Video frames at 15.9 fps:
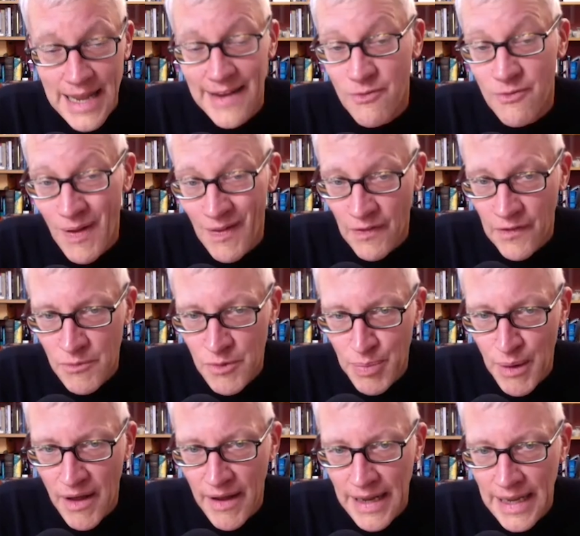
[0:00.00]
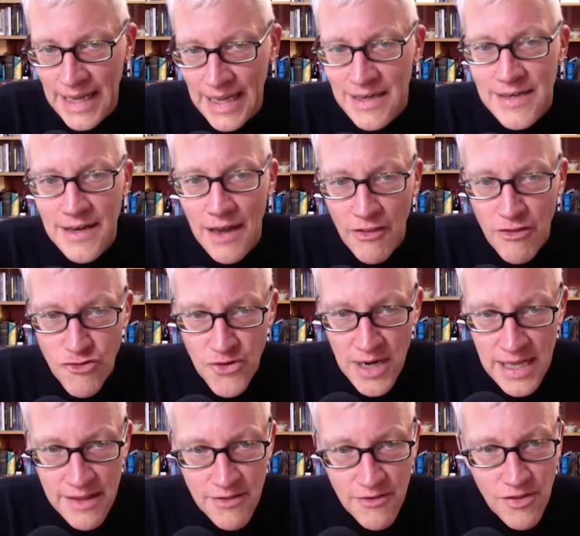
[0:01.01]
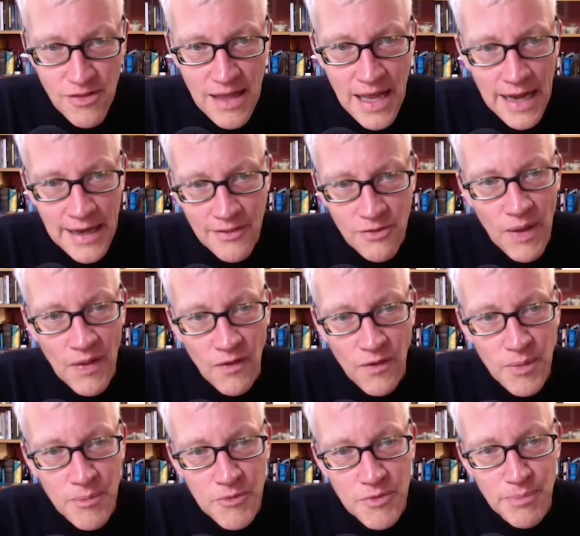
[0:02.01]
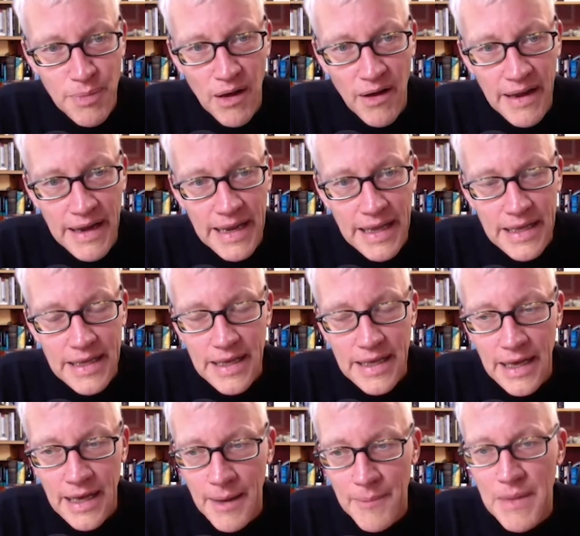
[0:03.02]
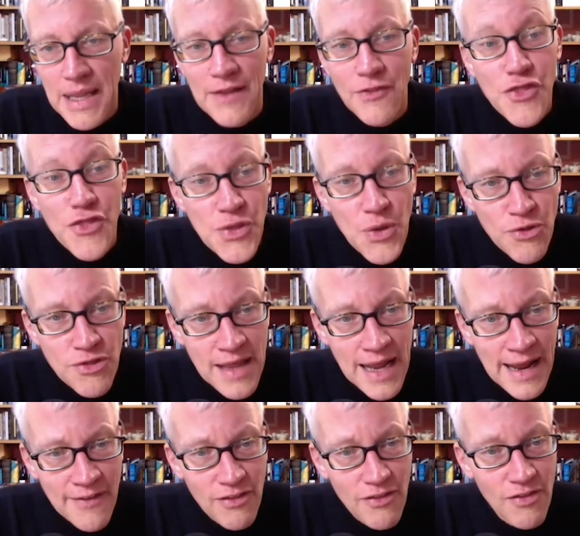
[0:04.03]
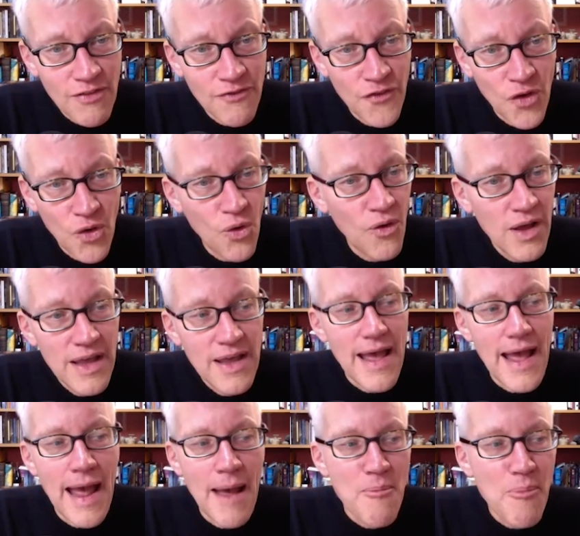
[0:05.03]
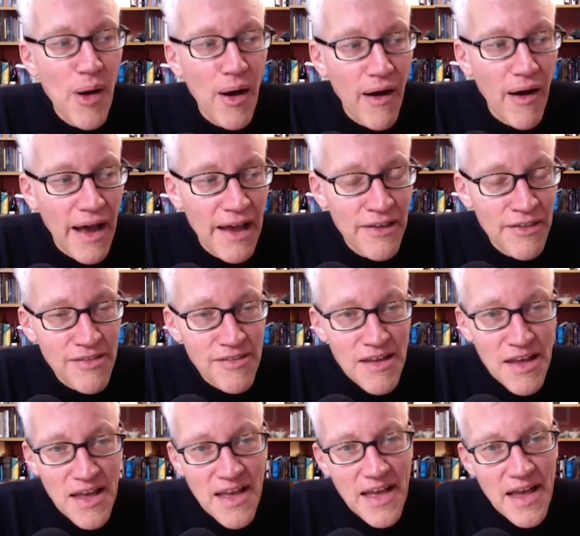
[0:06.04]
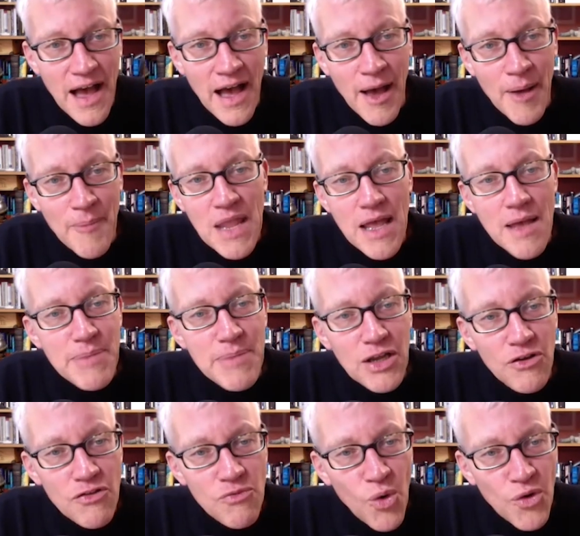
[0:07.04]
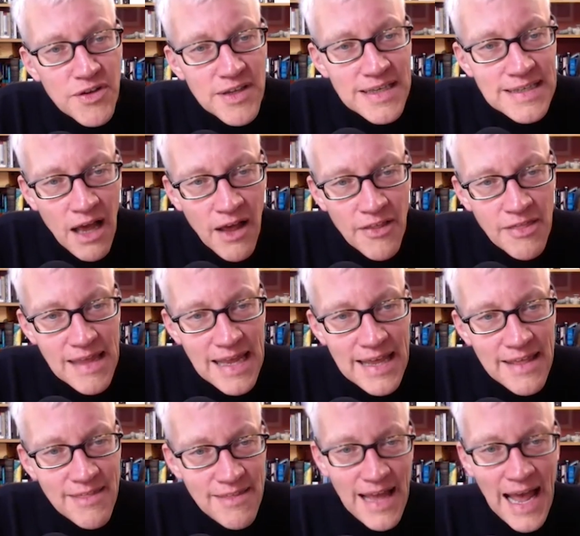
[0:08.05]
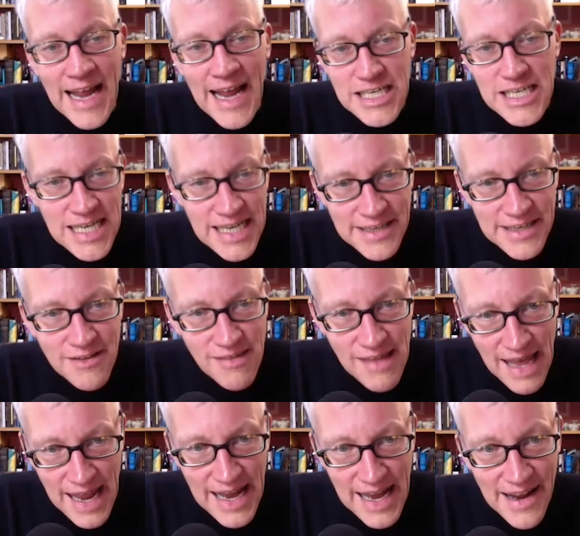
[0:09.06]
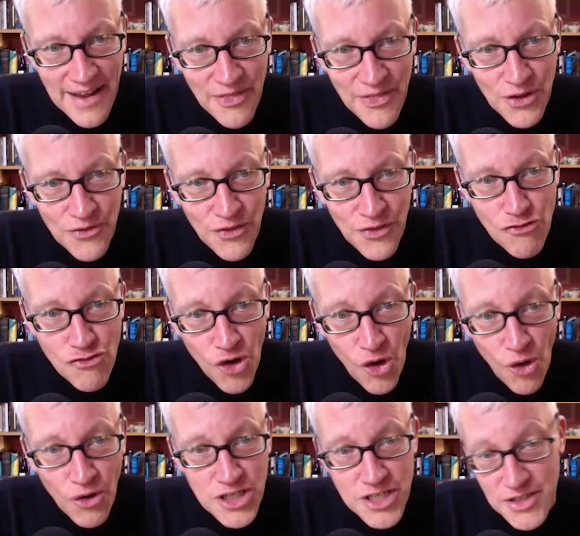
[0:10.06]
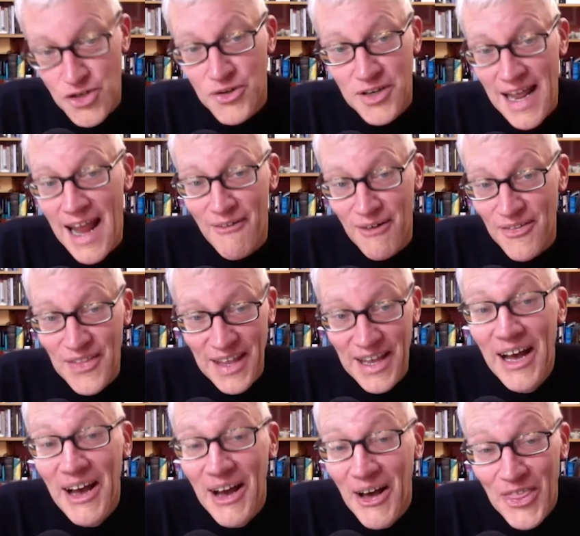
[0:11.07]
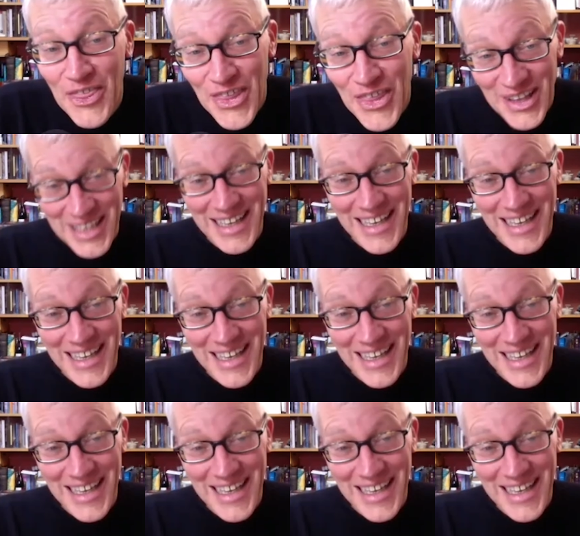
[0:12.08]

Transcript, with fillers: It's welcomed by industrialists, and it's welcomed by enthusiasts for empires, because what it does is actually to say that the strong should inherit the earth.